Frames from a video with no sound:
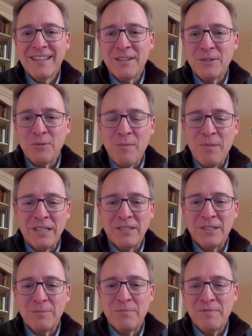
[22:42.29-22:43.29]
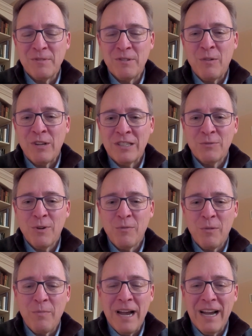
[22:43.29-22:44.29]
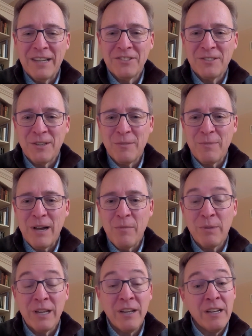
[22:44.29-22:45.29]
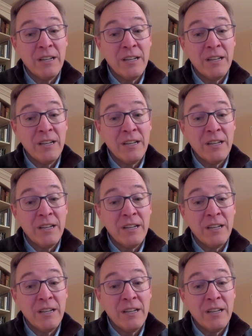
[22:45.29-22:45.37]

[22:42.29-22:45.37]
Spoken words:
It's what makes us, it's what we're passionate about. But